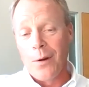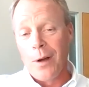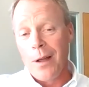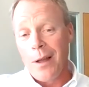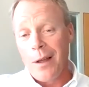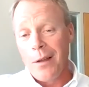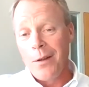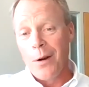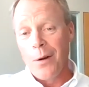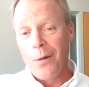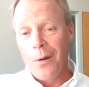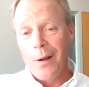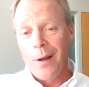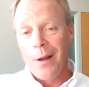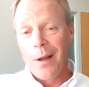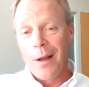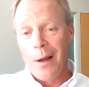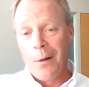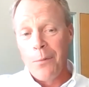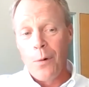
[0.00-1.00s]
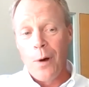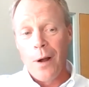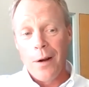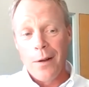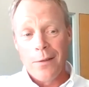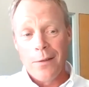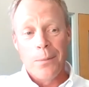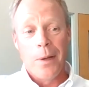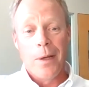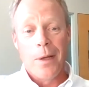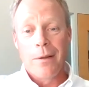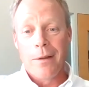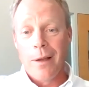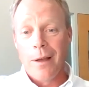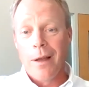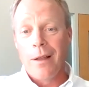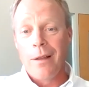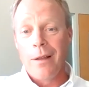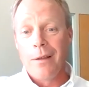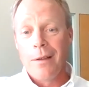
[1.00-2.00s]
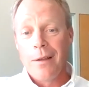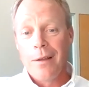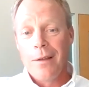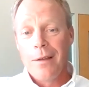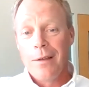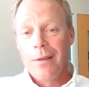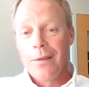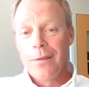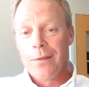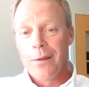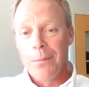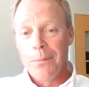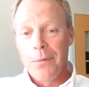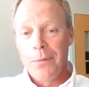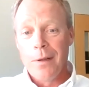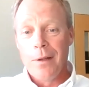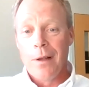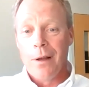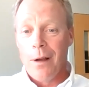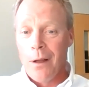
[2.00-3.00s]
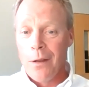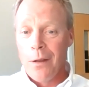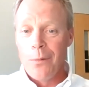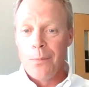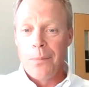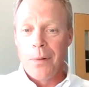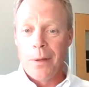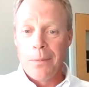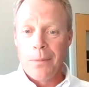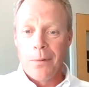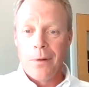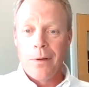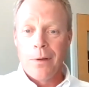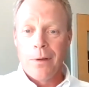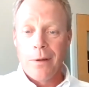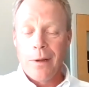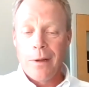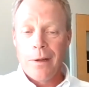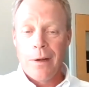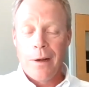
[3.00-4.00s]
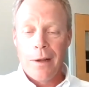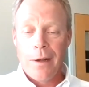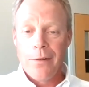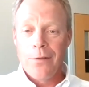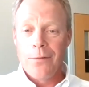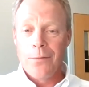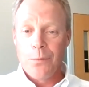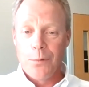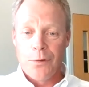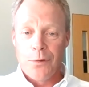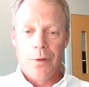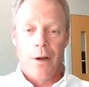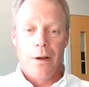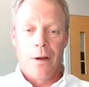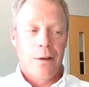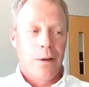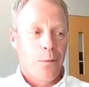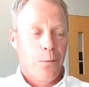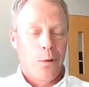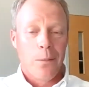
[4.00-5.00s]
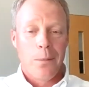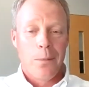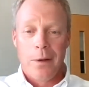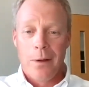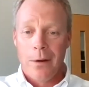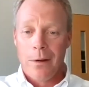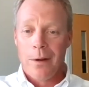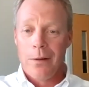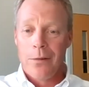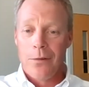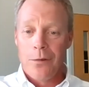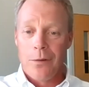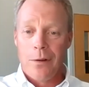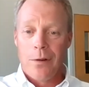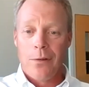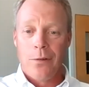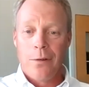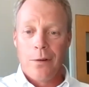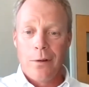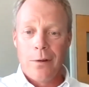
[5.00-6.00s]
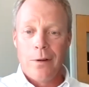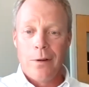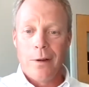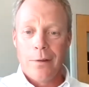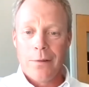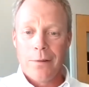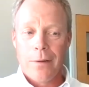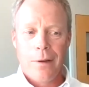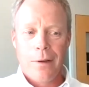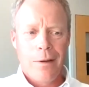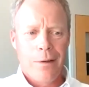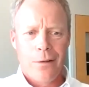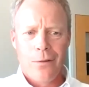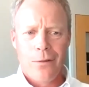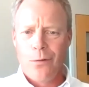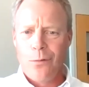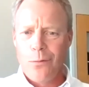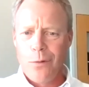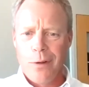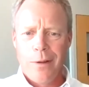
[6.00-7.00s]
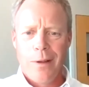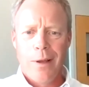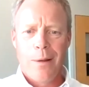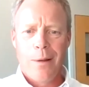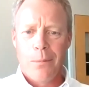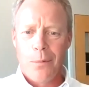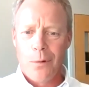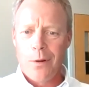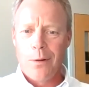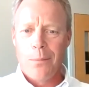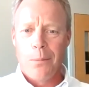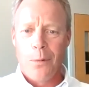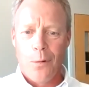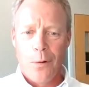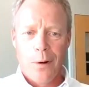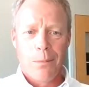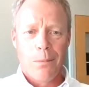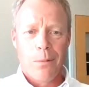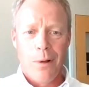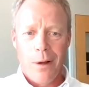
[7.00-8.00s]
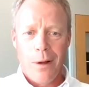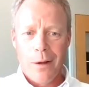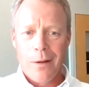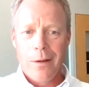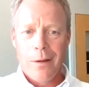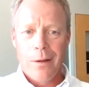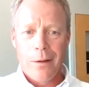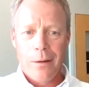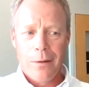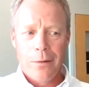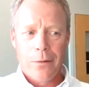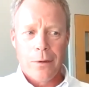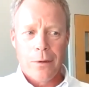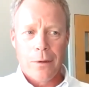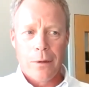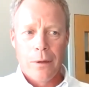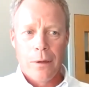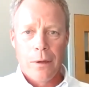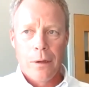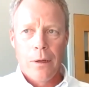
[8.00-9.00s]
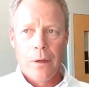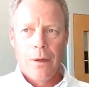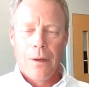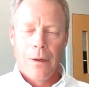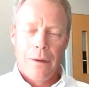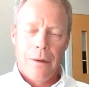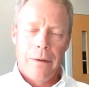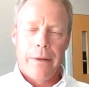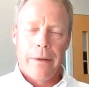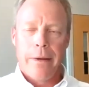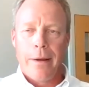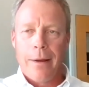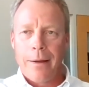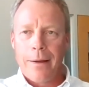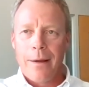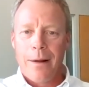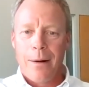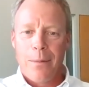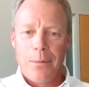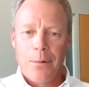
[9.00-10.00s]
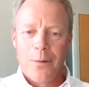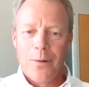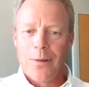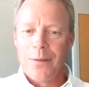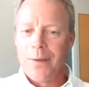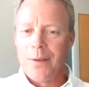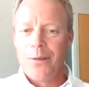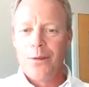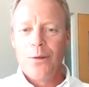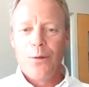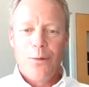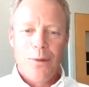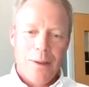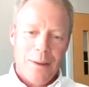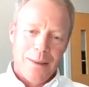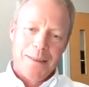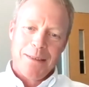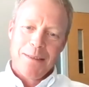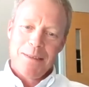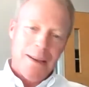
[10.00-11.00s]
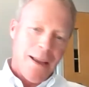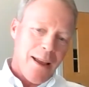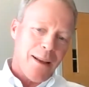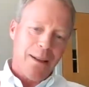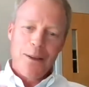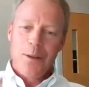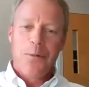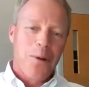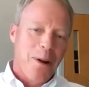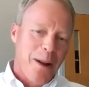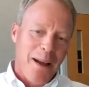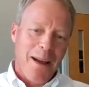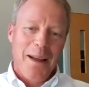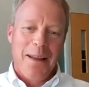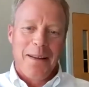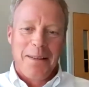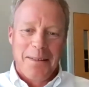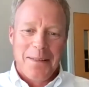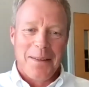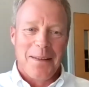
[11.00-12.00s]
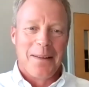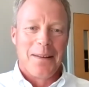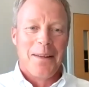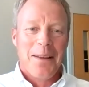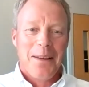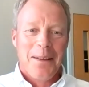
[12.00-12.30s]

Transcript: So I wanted to make that something that other people, and I just was talking to one of my young engineers here, and I said, hey, did you read that book of boring blog yet? And he's like, yeah, I kind of realized. I said, you did exactly what I did.